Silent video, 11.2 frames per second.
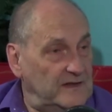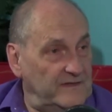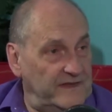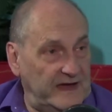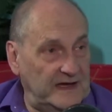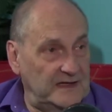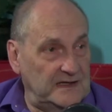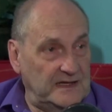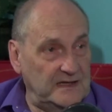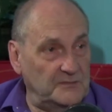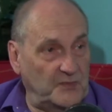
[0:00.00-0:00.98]
that
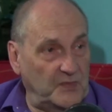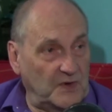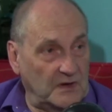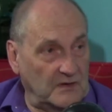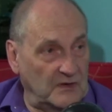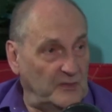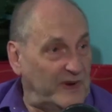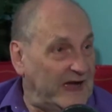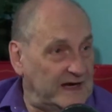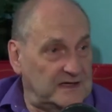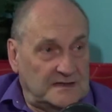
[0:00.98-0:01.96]
hip grew
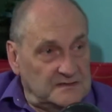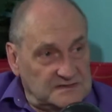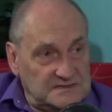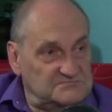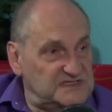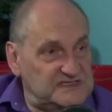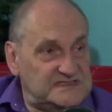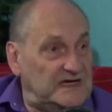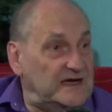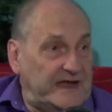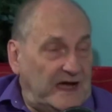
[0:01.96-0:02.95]
back and it
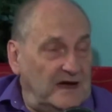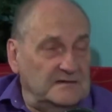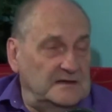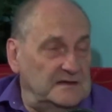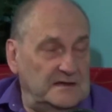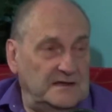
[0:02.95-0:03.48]
stuck out, and